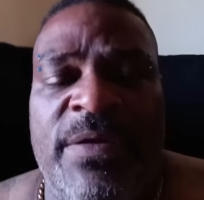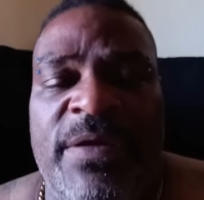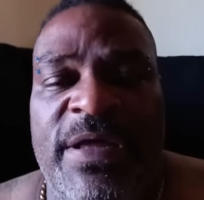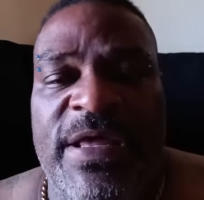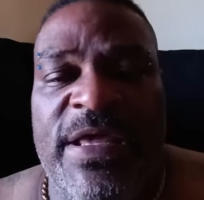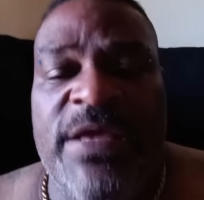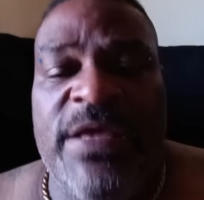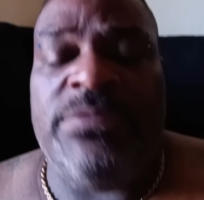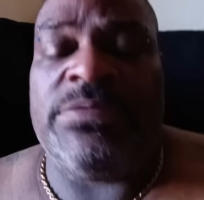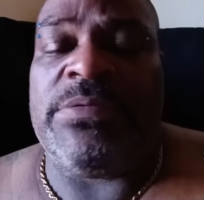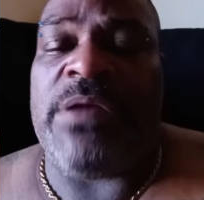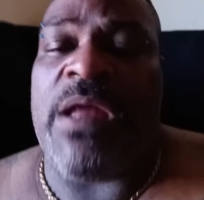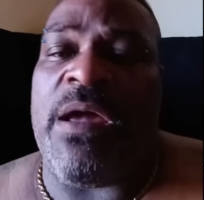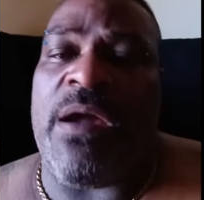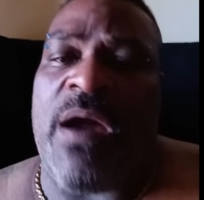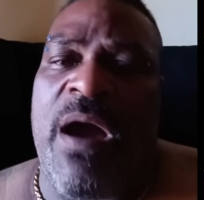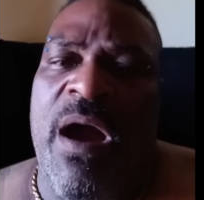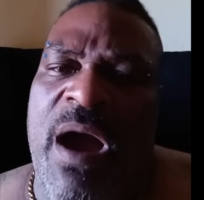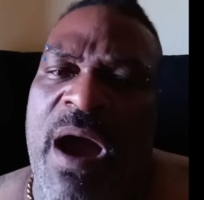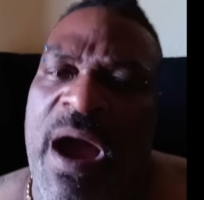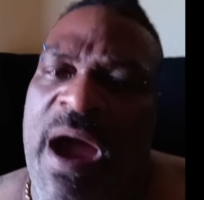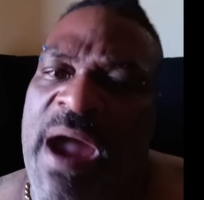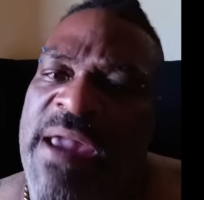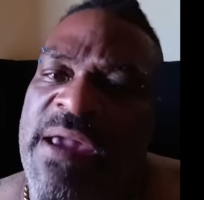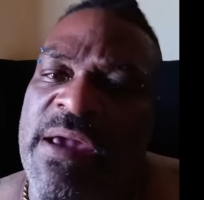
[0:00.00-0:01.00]
He was like, all
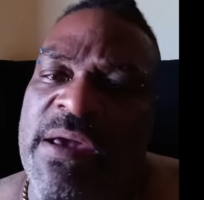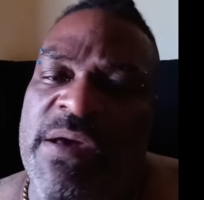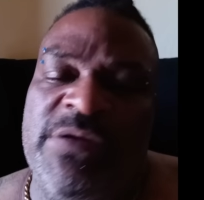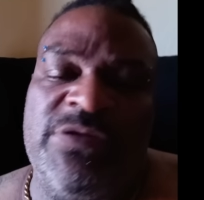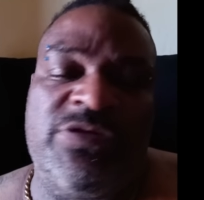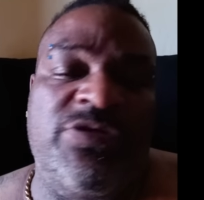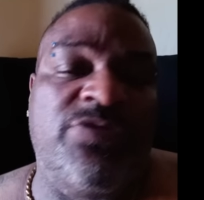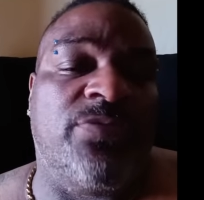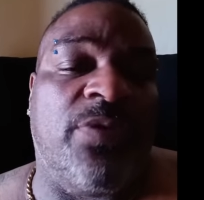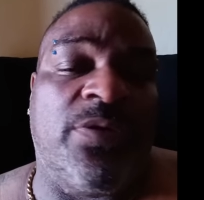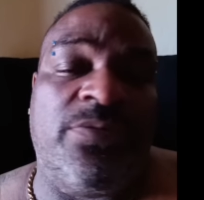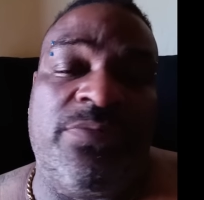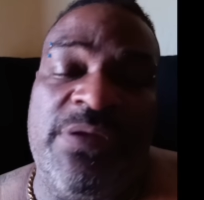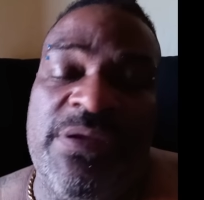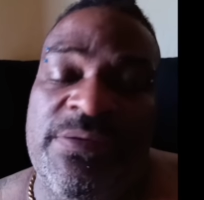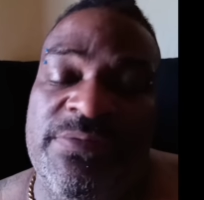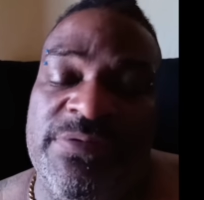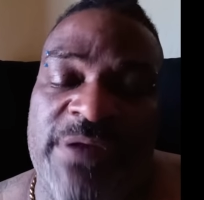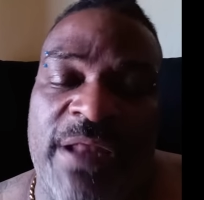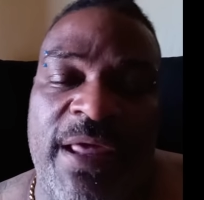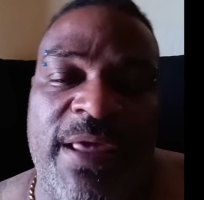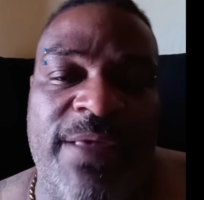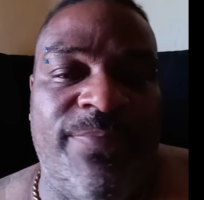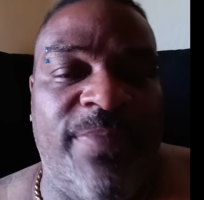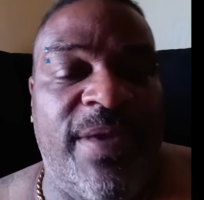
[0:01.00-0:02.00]
right, cuz, you know, he was
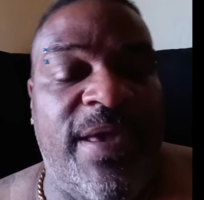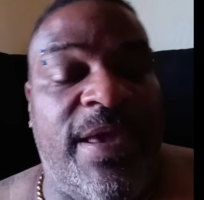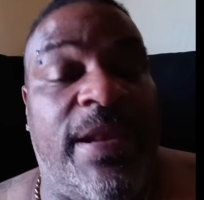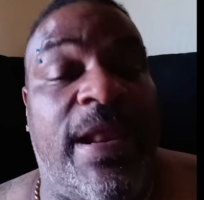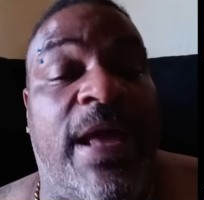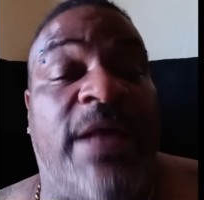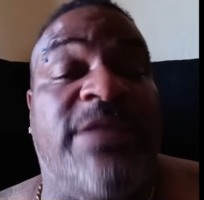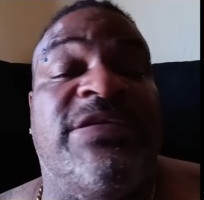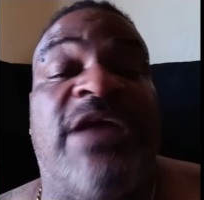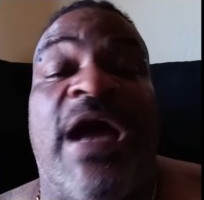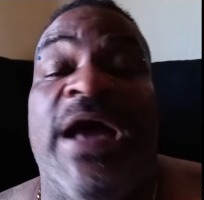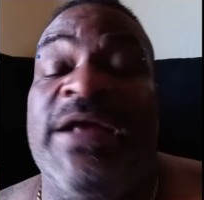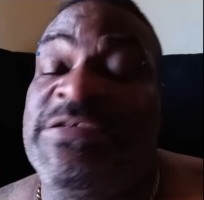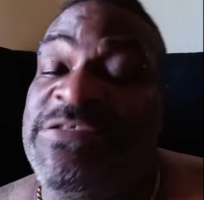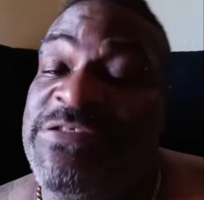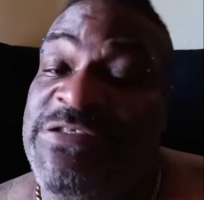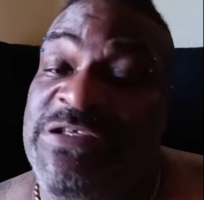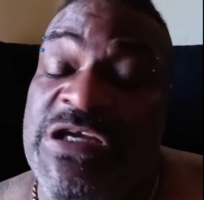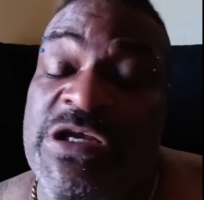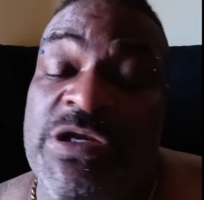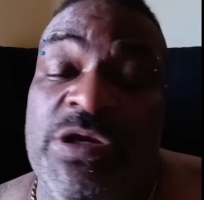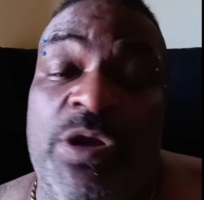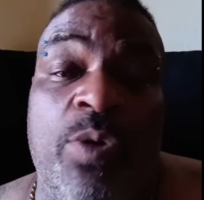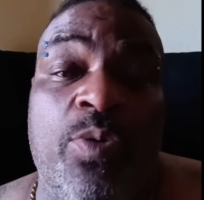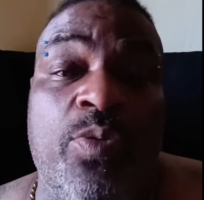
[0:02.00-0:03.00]
like, man, I just
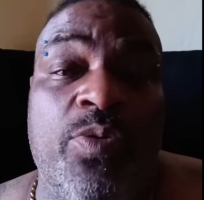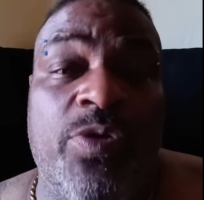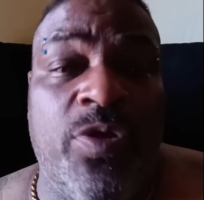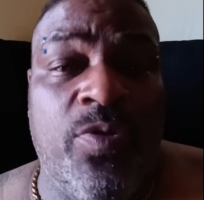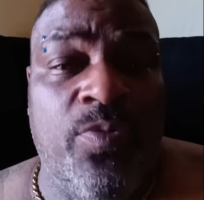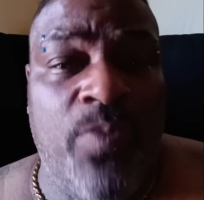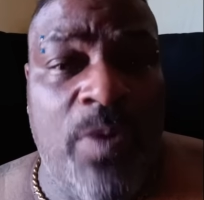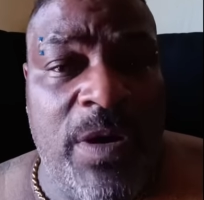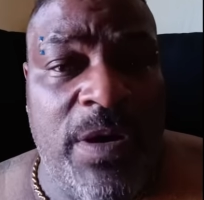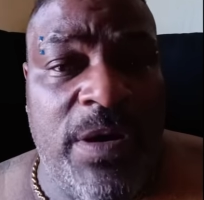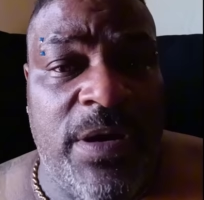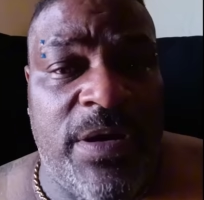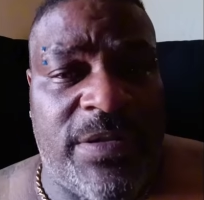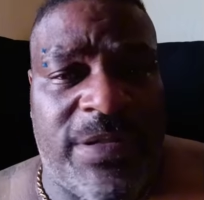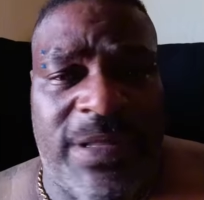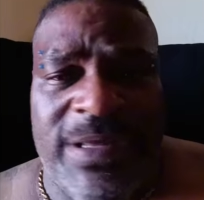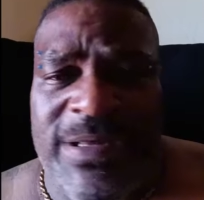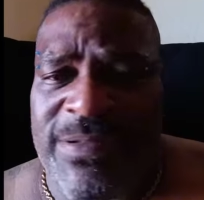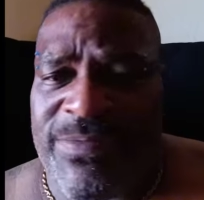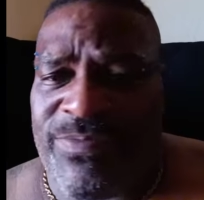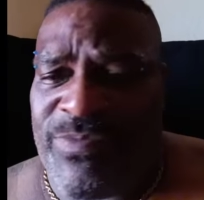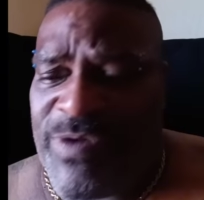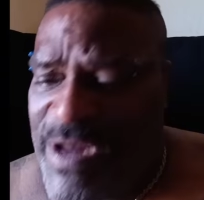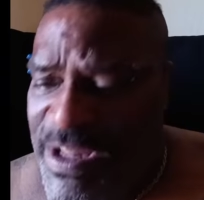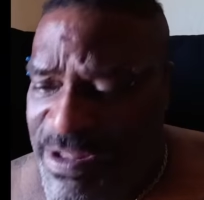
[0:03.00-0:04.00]
didn't know who you was,
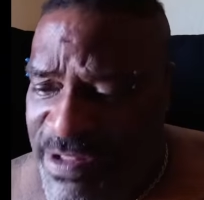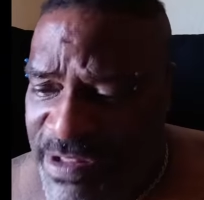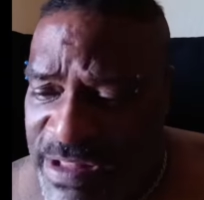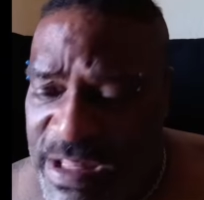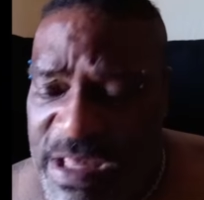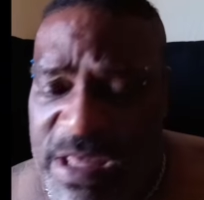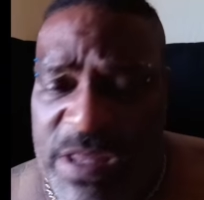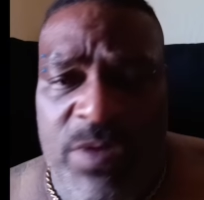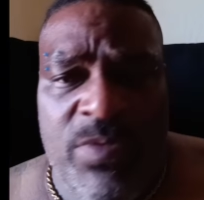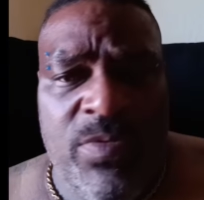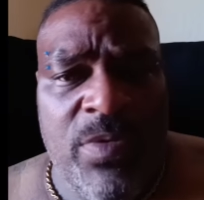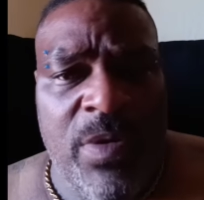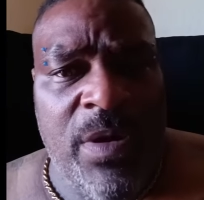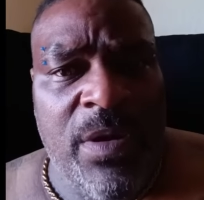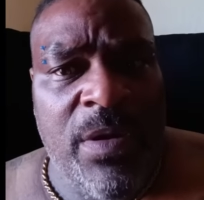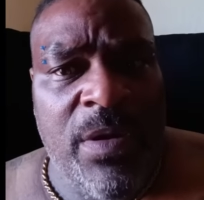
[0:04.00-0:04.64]
cuz when I seen you,